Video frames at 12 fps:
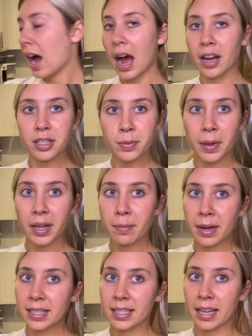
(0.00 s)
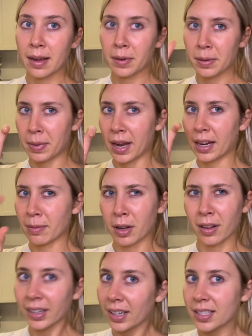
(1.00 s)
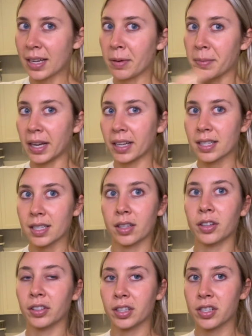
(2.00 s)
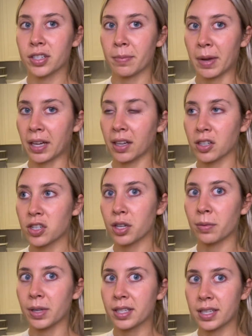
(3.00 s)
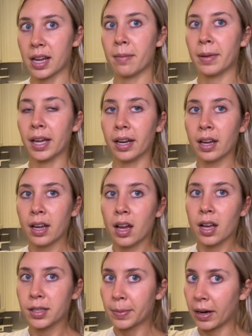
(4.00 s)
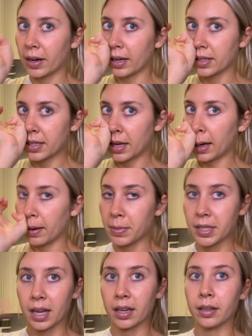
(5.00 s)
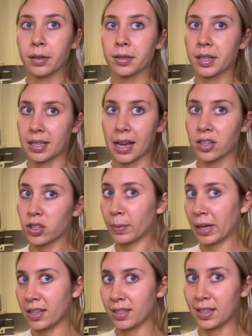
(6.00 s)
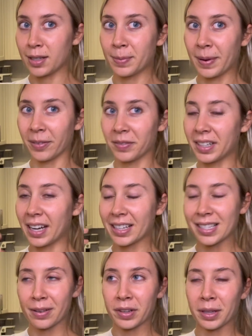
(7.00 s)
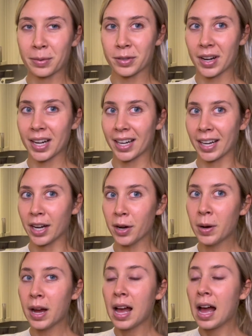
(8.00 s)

I just put in my salmon bake. I'm calling it a salmon bake. It's literally just a baking sheet with salmon, asparagus, and potatoes. It's actually my easiest meal of the day because everything was ready to go.